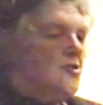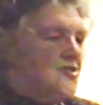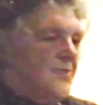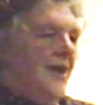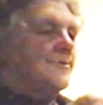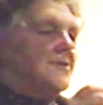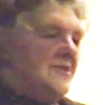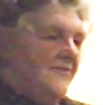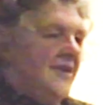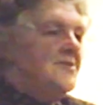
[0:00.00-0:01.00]
talks about
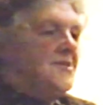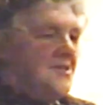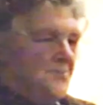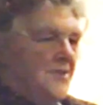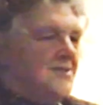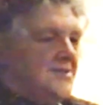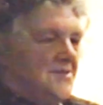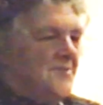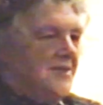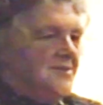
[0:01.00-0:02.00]
an event he's
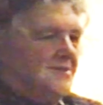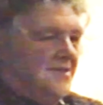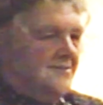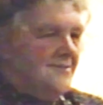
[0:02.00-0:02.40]
participated in,